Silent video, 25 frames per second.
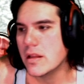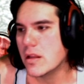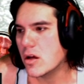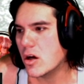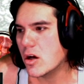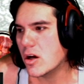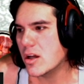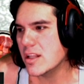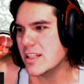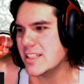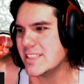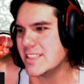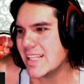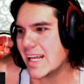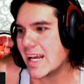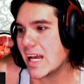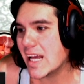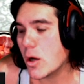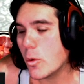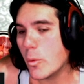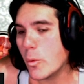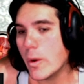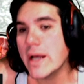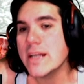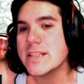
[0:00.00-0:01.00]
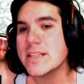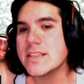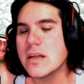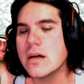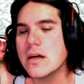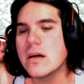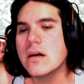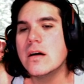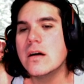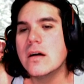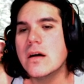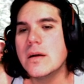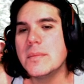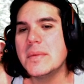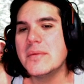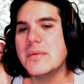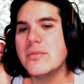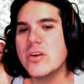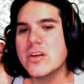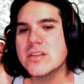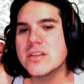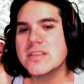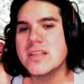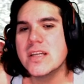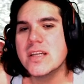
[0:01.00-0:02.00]
Oh, this is like a quest. Ah, oh, before
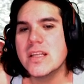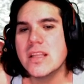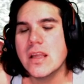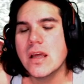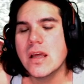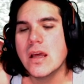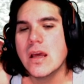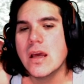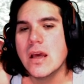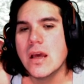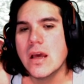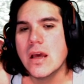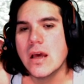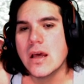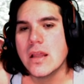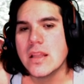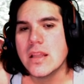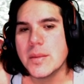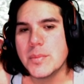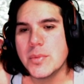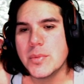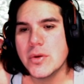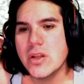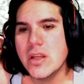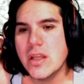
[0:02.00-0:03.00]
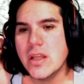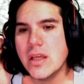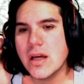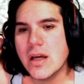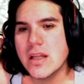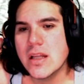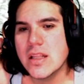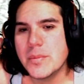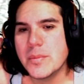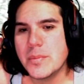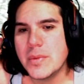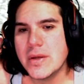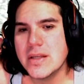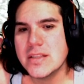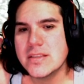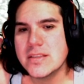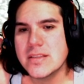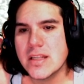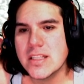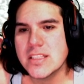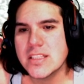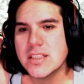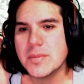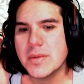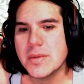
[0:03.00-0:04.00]
you see it, the beauty and the beast
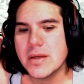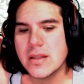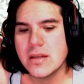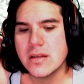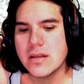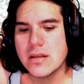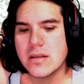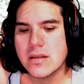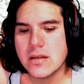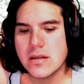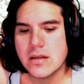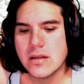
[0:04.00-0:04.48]
that is a man.